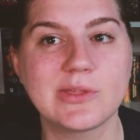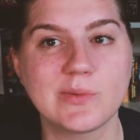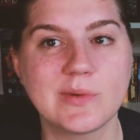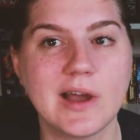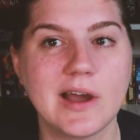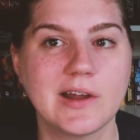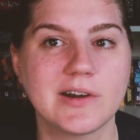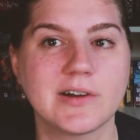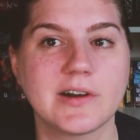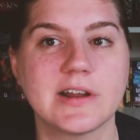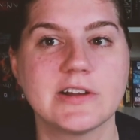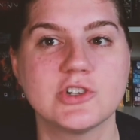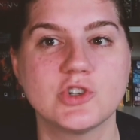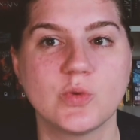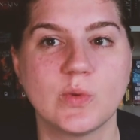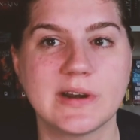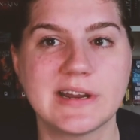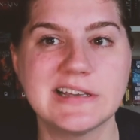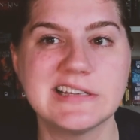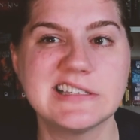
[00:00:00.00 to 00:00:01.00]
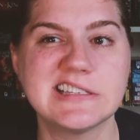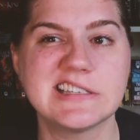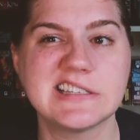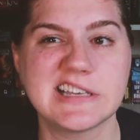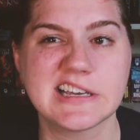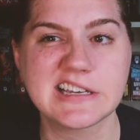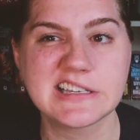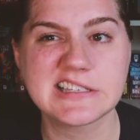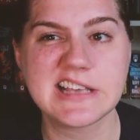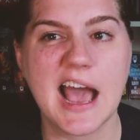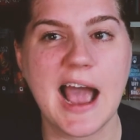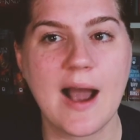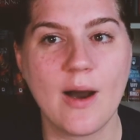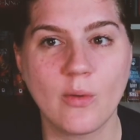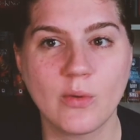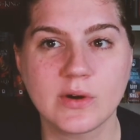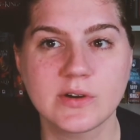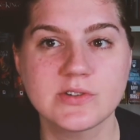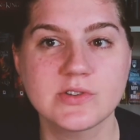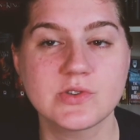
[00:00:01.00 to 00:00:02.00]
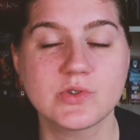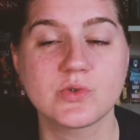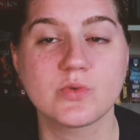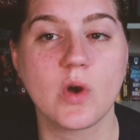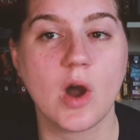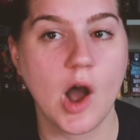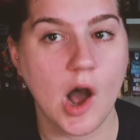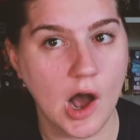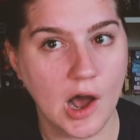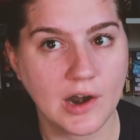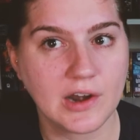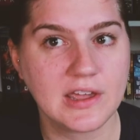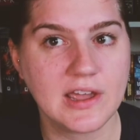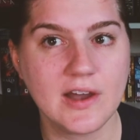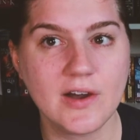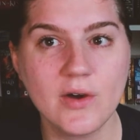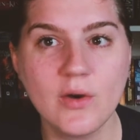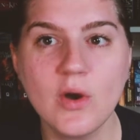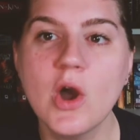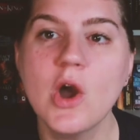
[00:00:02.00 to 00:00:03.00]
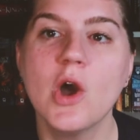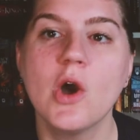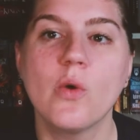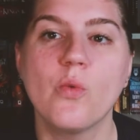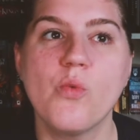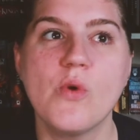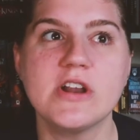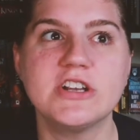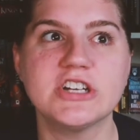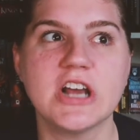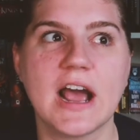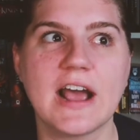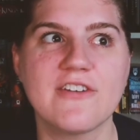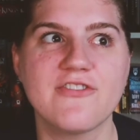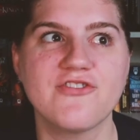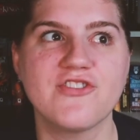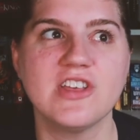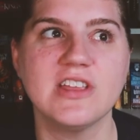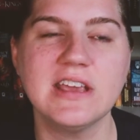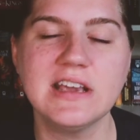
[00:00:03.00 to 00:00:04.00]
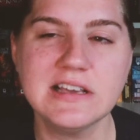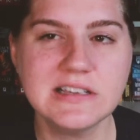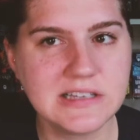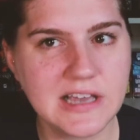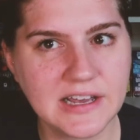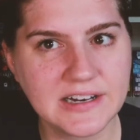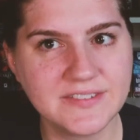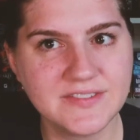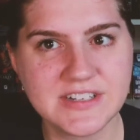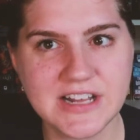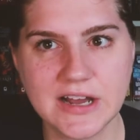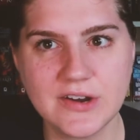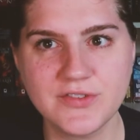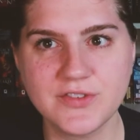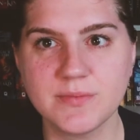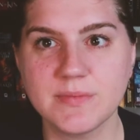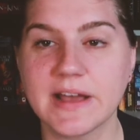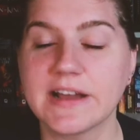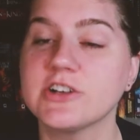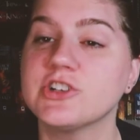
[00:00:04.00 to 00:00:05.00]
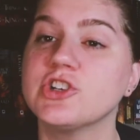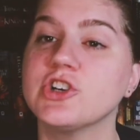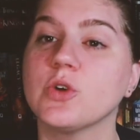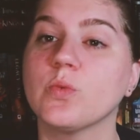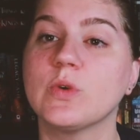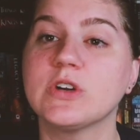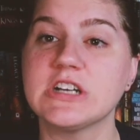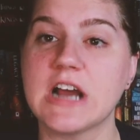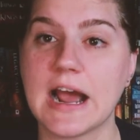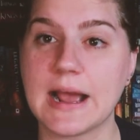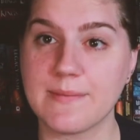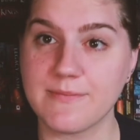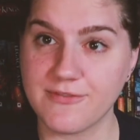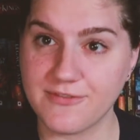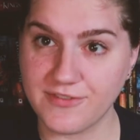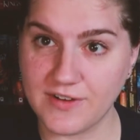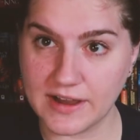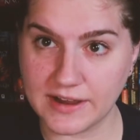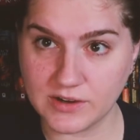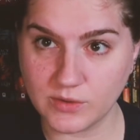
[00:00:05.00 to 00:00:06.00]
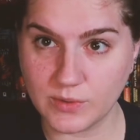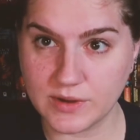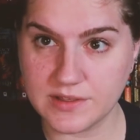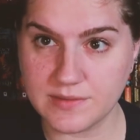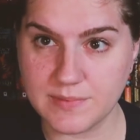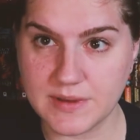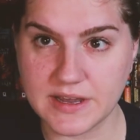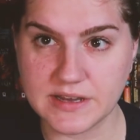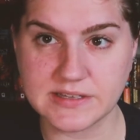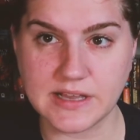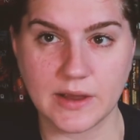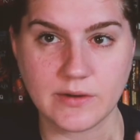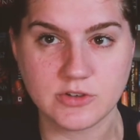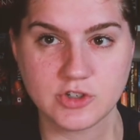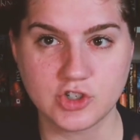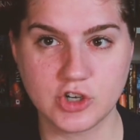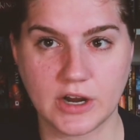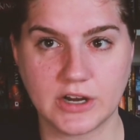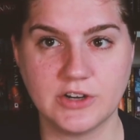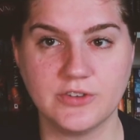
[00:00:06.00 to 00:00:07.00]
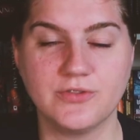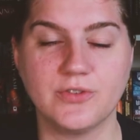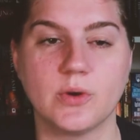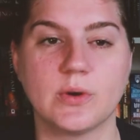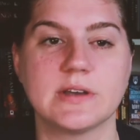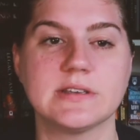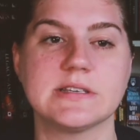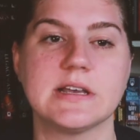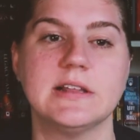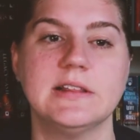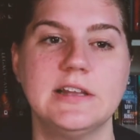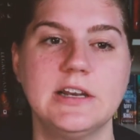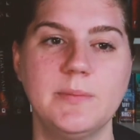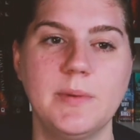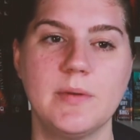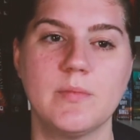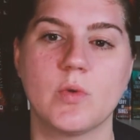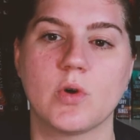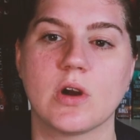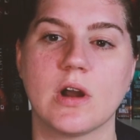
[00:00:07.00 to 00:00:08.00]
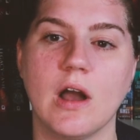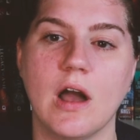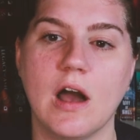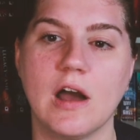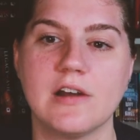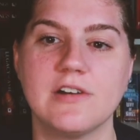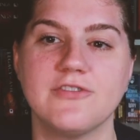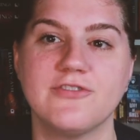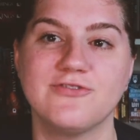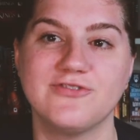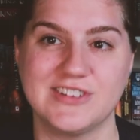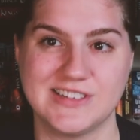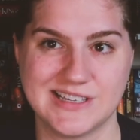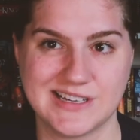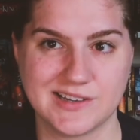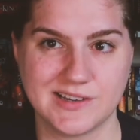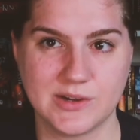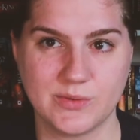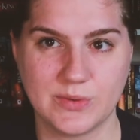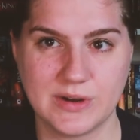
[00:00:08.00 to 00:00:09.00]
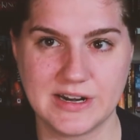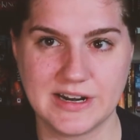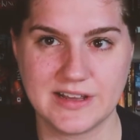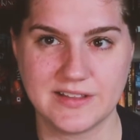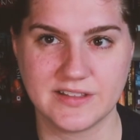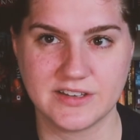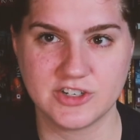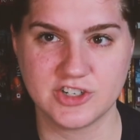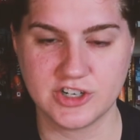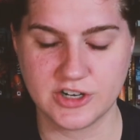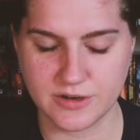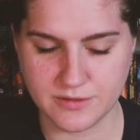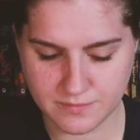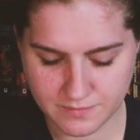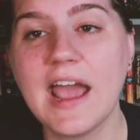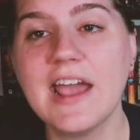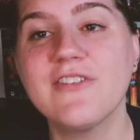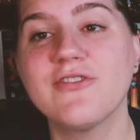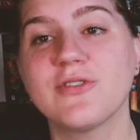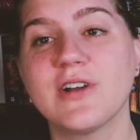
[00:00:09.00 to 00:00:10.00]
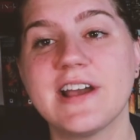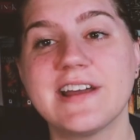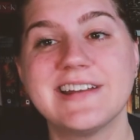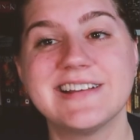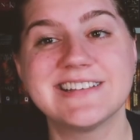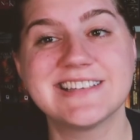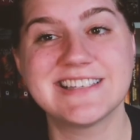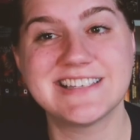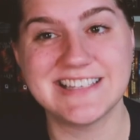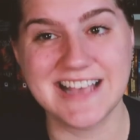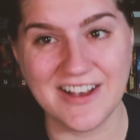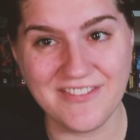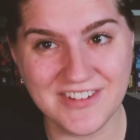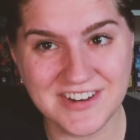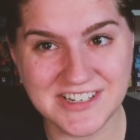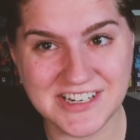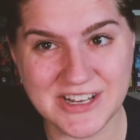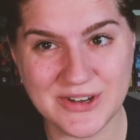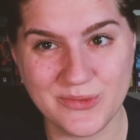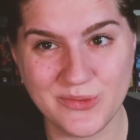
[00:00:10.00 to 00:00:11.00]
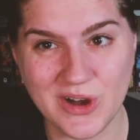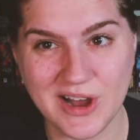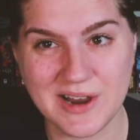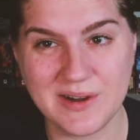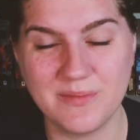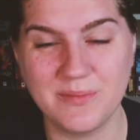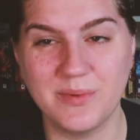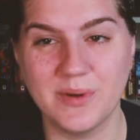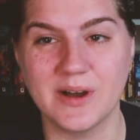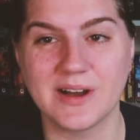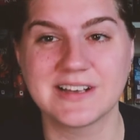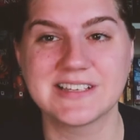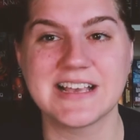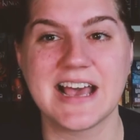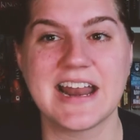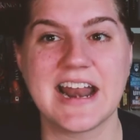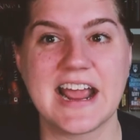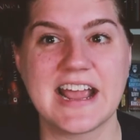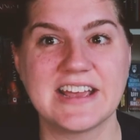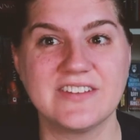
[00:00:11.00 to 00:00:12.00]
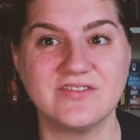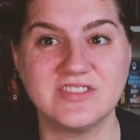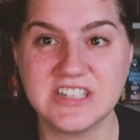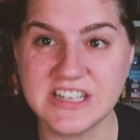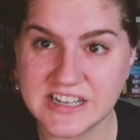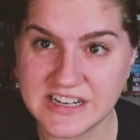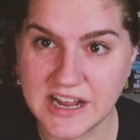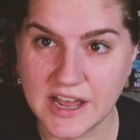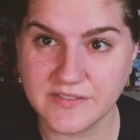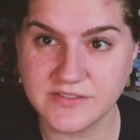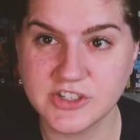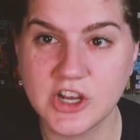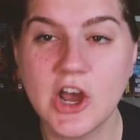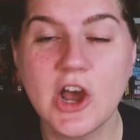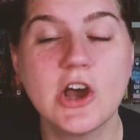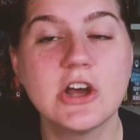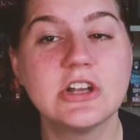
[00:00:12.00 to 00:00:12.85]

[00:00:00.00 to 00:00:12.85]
326 hours through audio, which I feel like is kind of down from last year, which I'm fine with because I was trying to focus a little bit more on physically reading this year. I have read 71 books and I have DNF'd